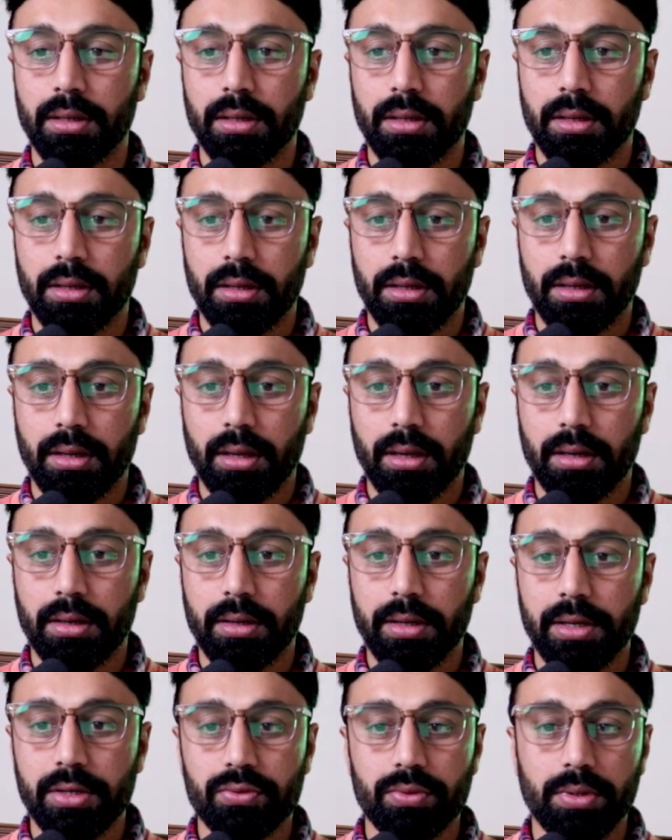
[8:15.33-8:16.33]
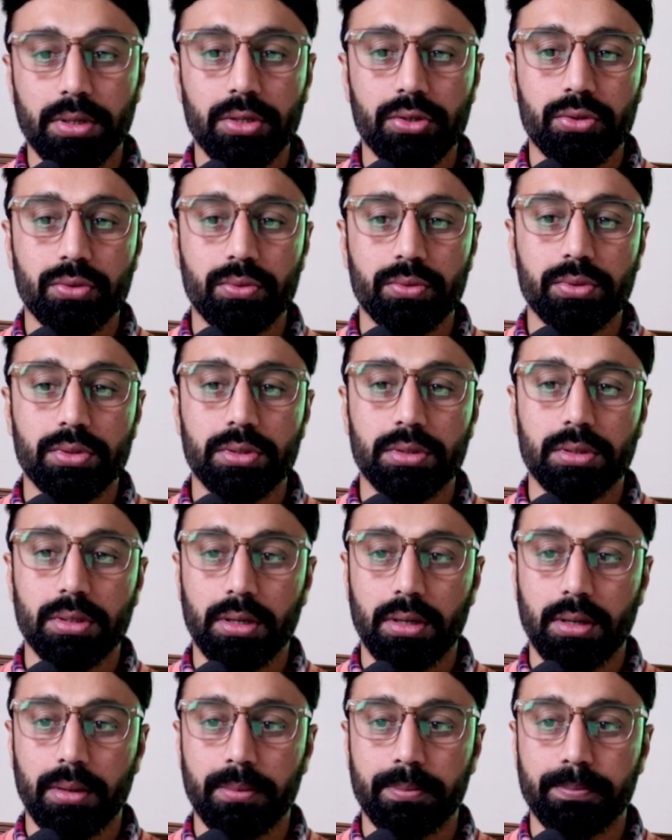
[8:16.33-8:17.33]
and H1 issues
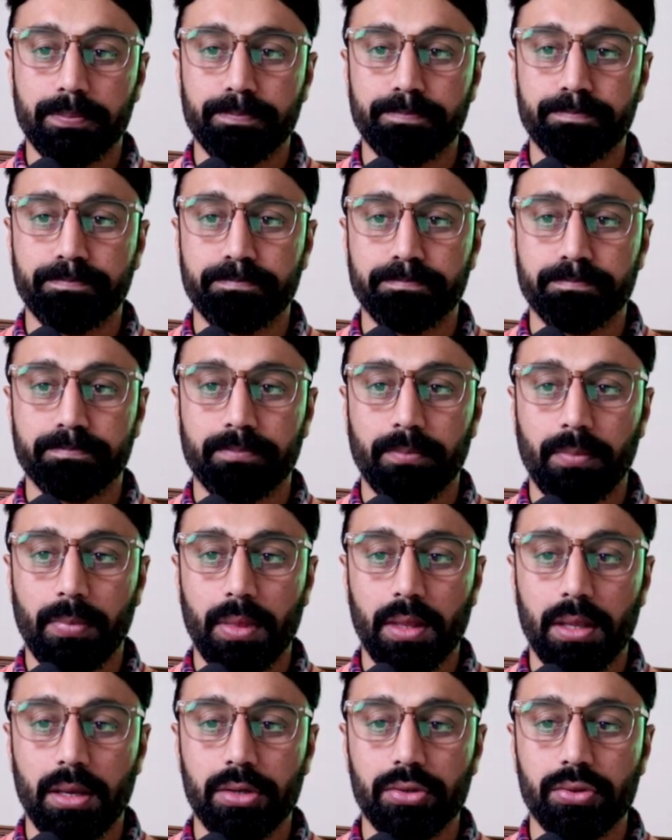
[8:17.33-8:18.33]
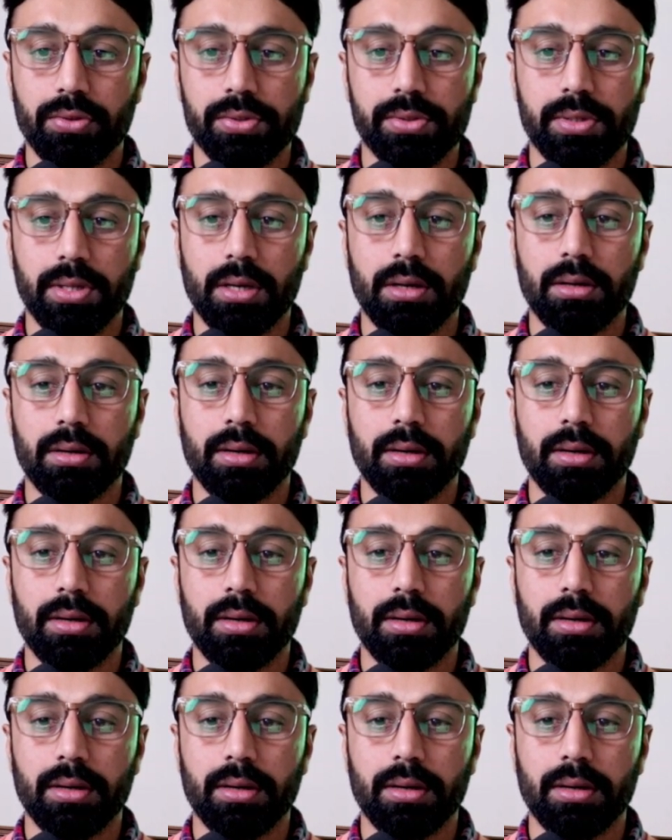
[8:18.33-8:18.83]
issue is there,